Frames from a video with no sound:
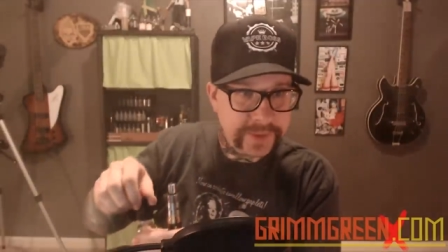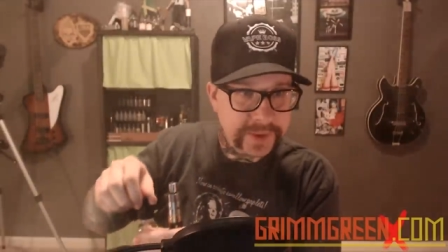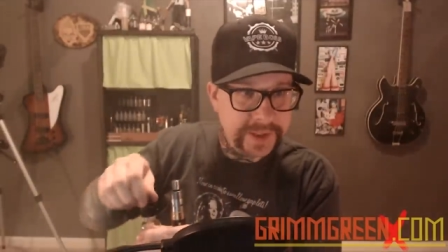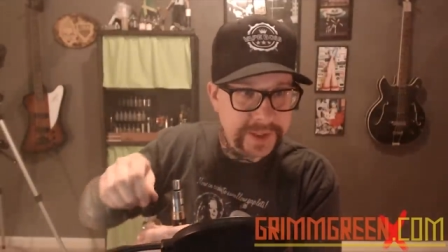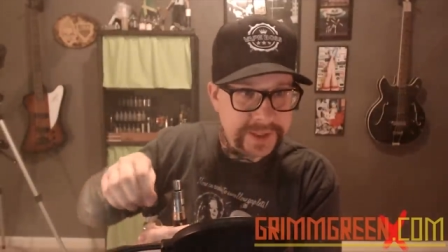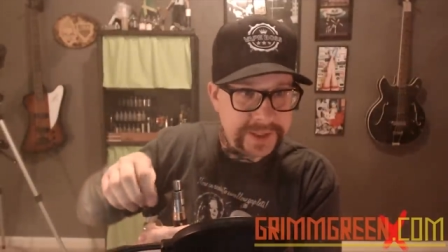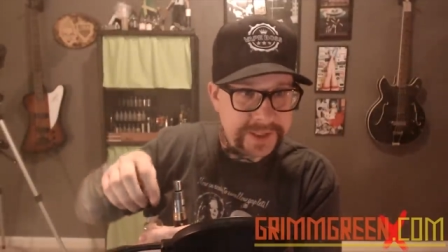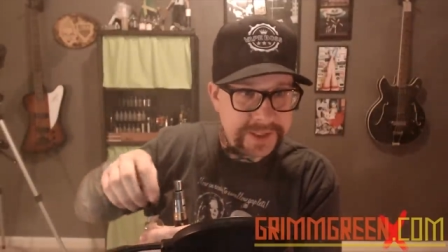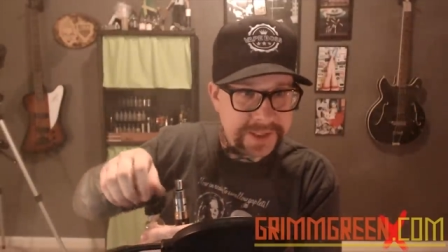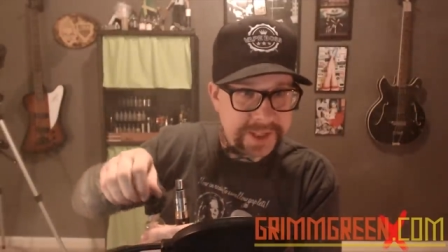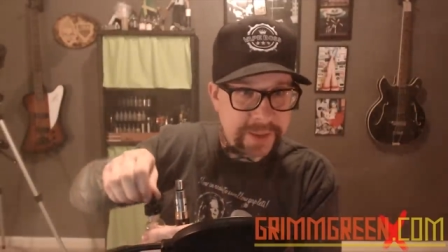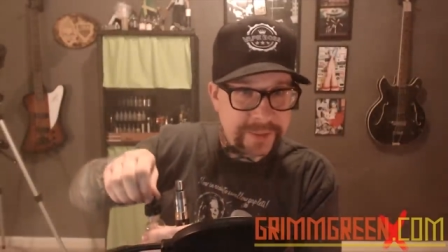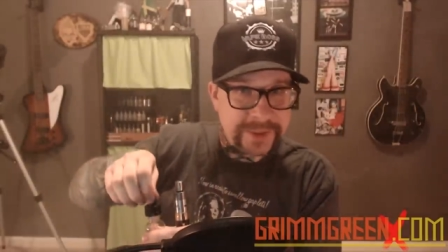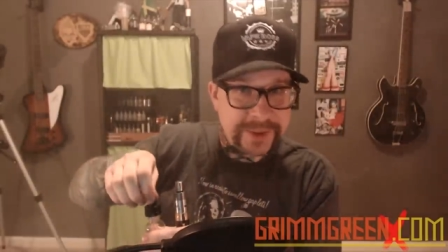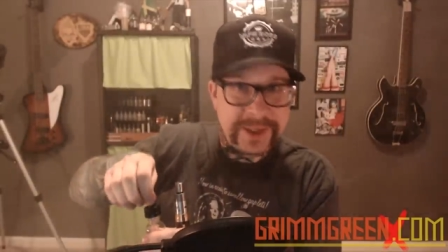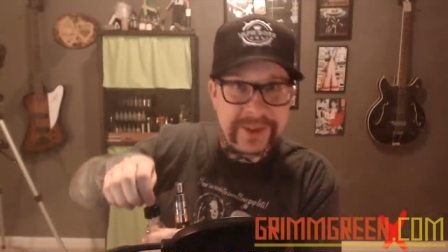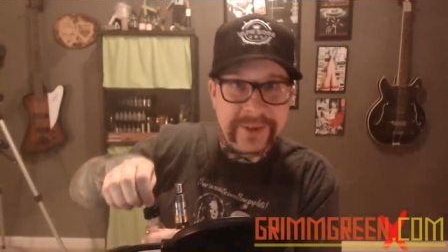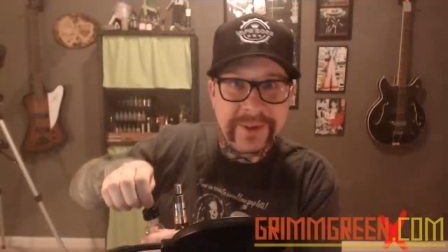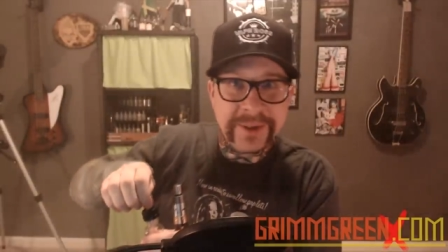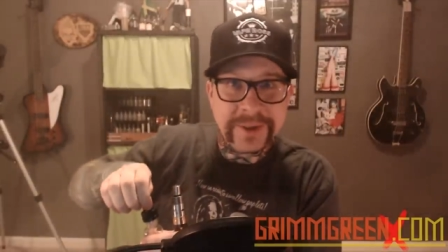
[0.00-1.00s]
this is top
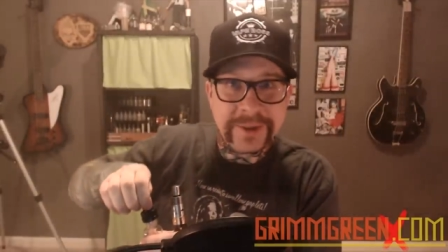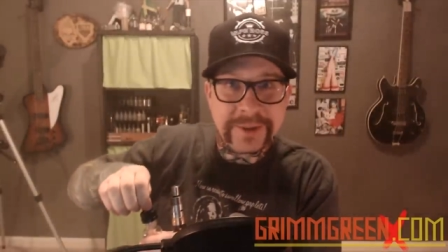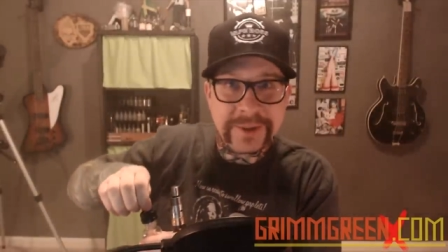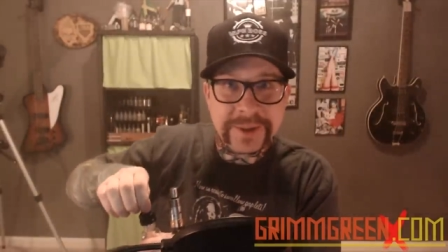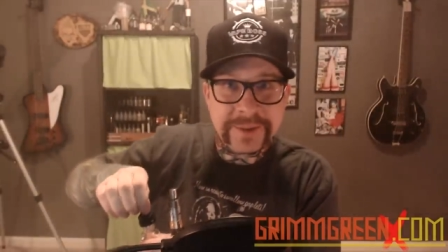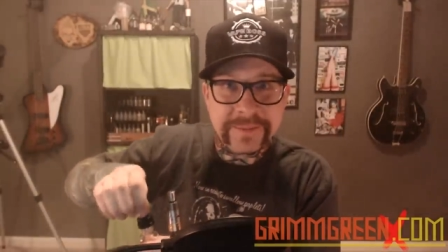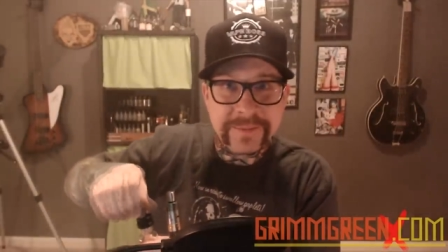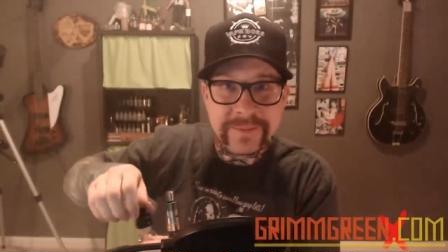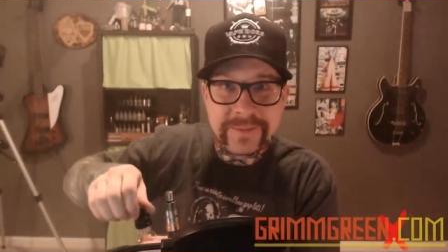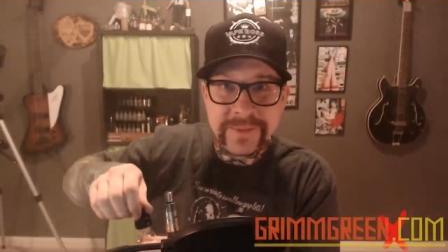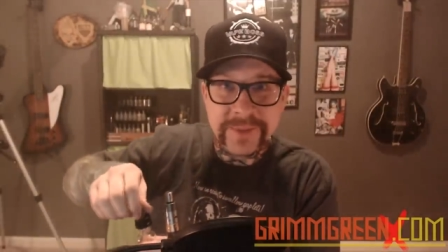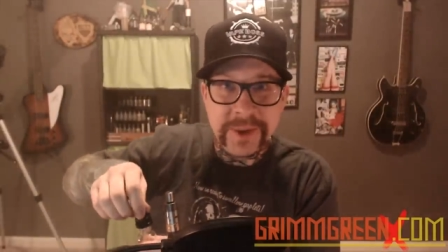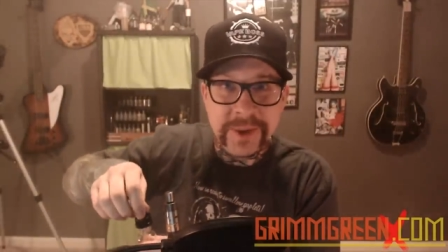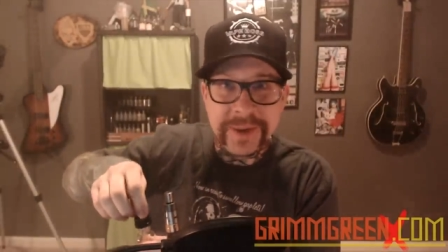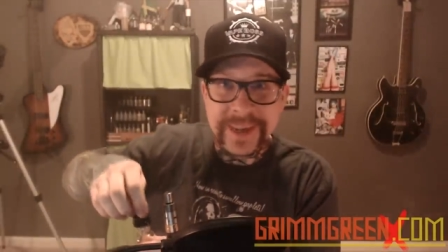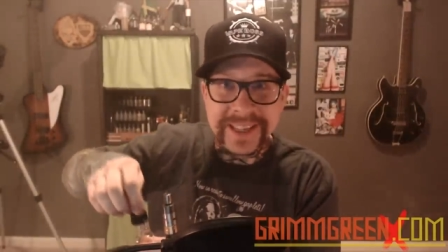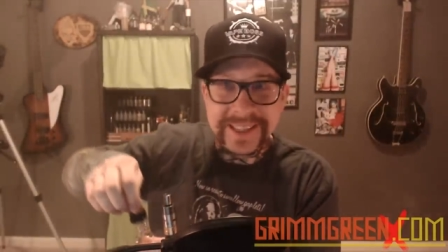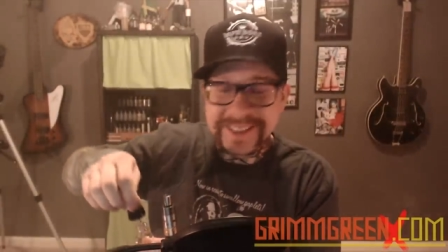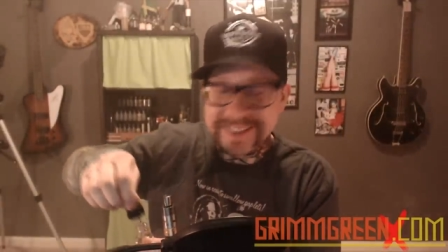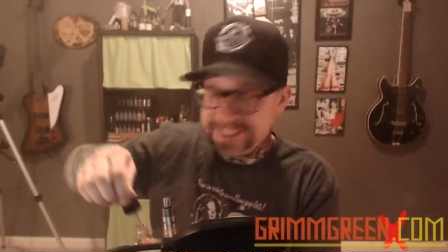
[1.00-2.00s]
secret juice. You
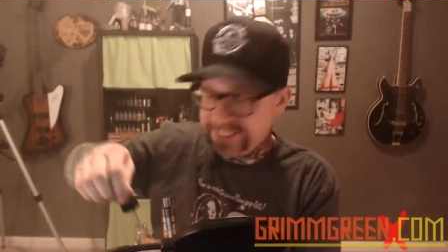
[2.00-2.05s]
can't see